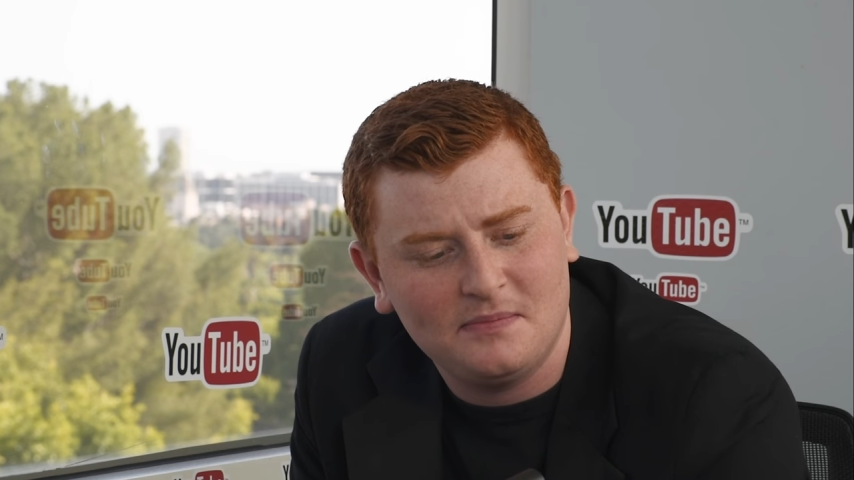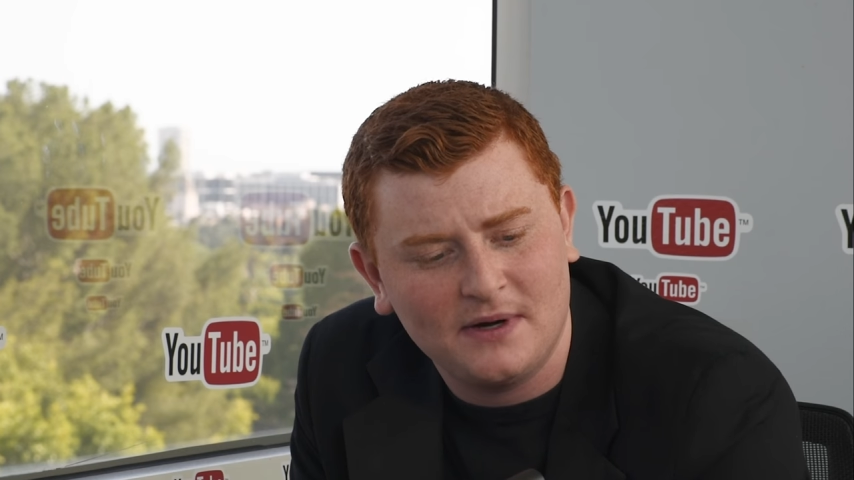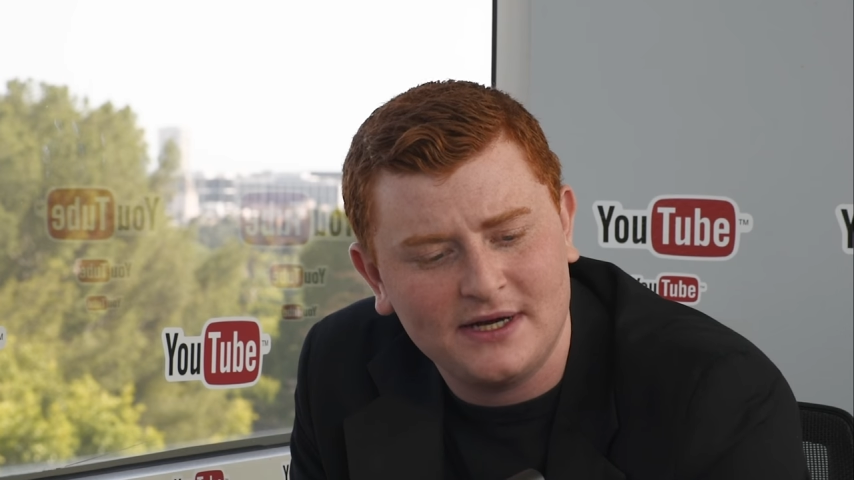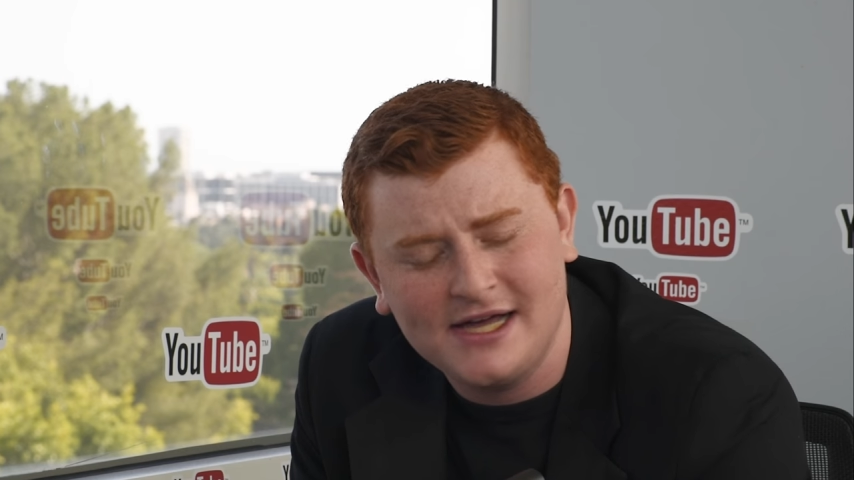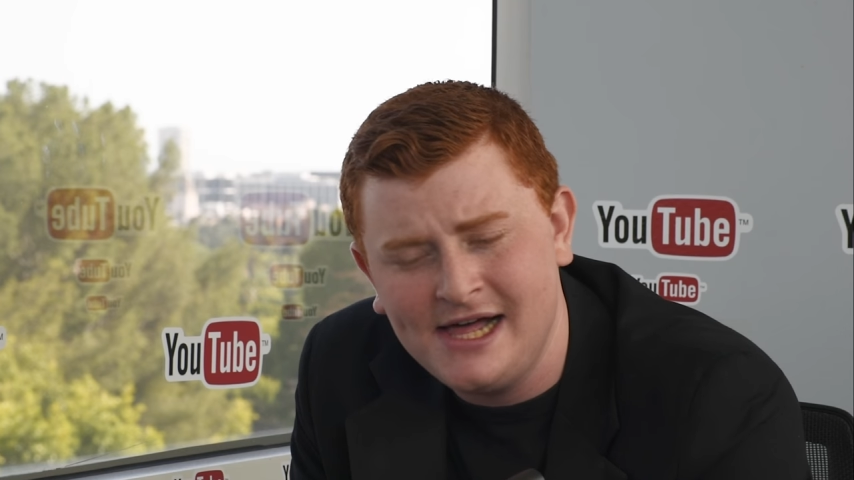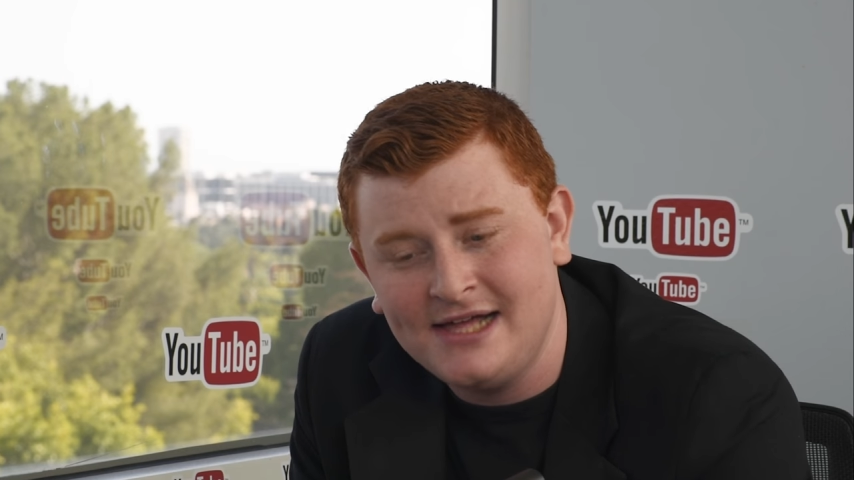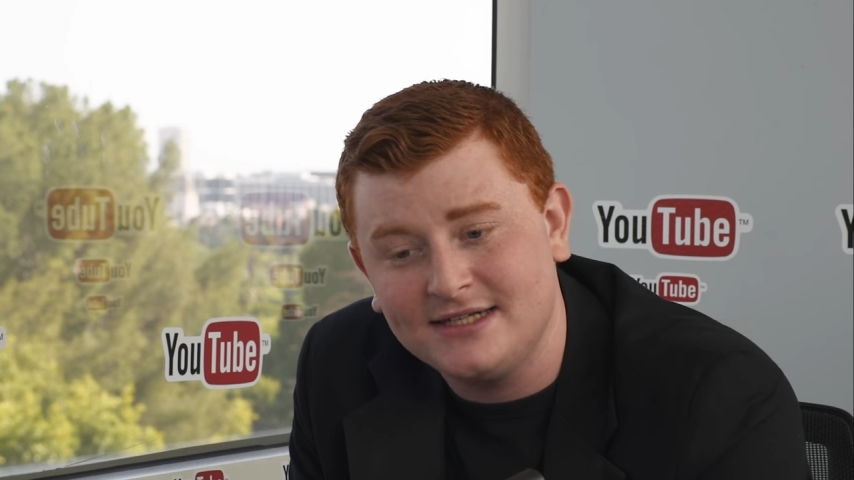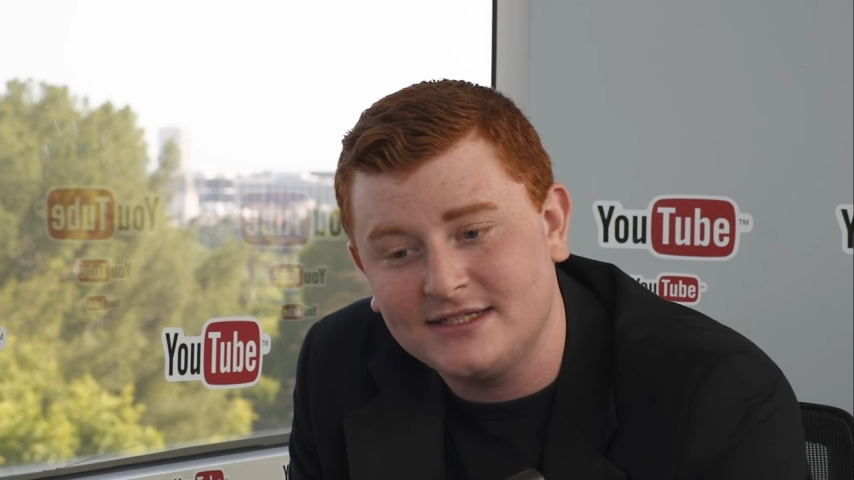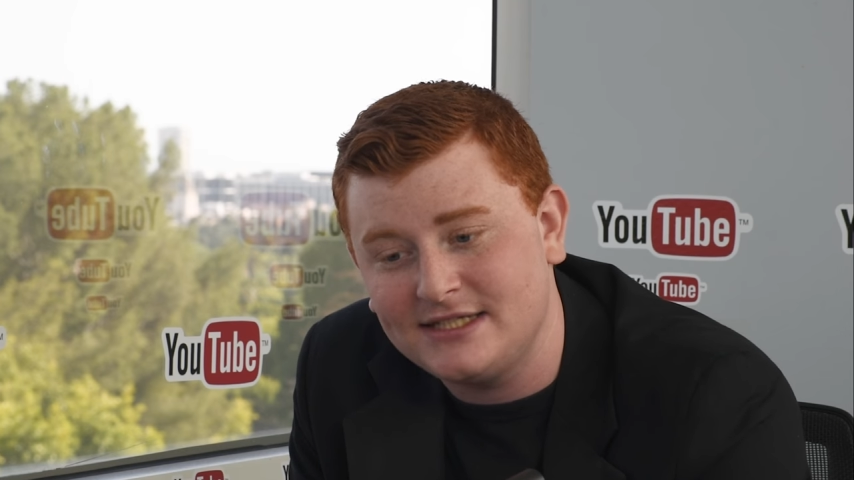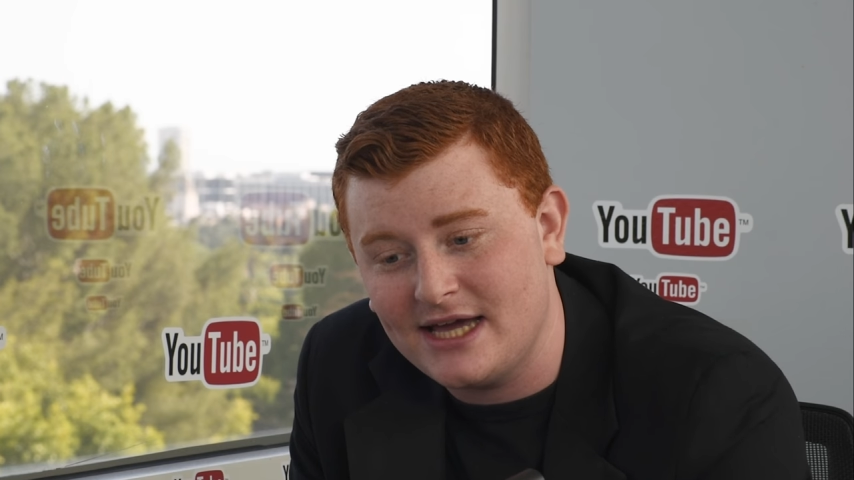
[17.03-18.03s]
But
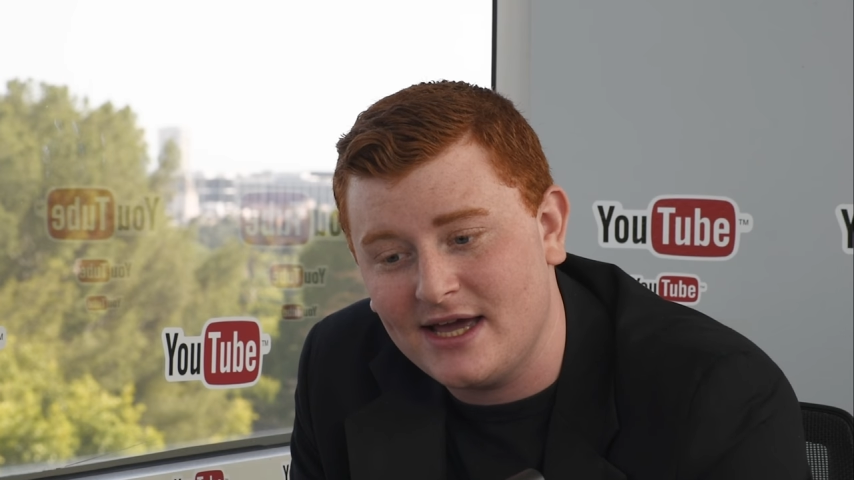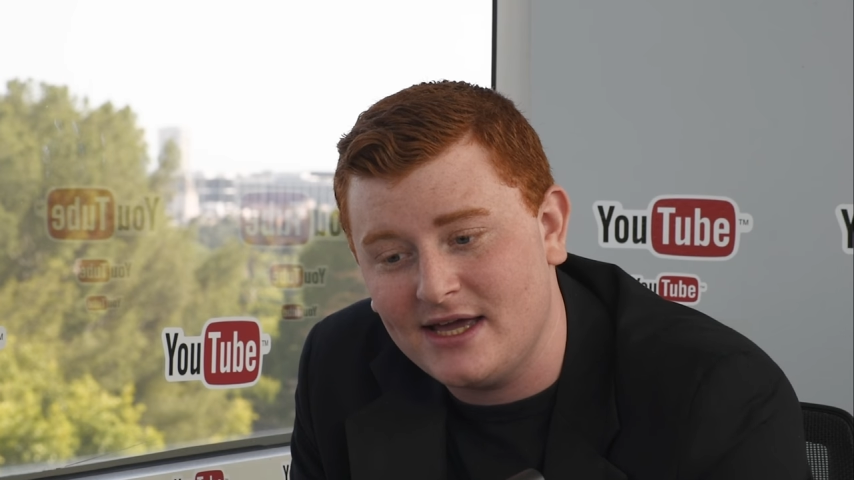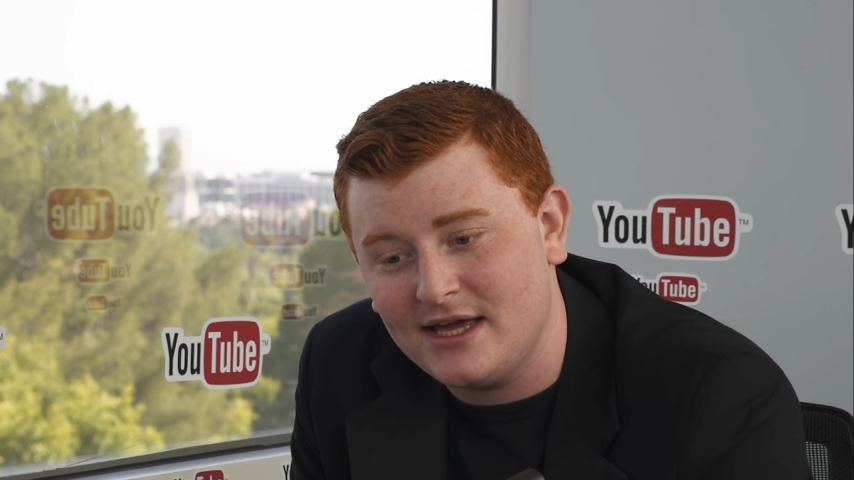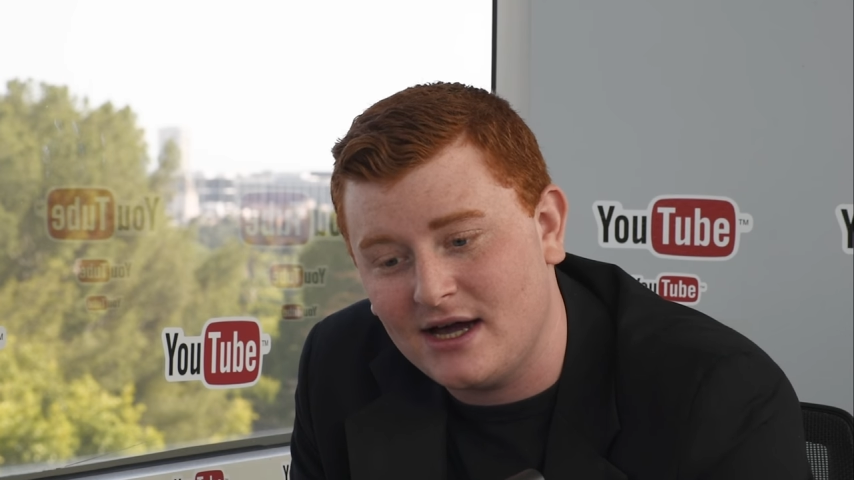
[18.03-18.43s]
today,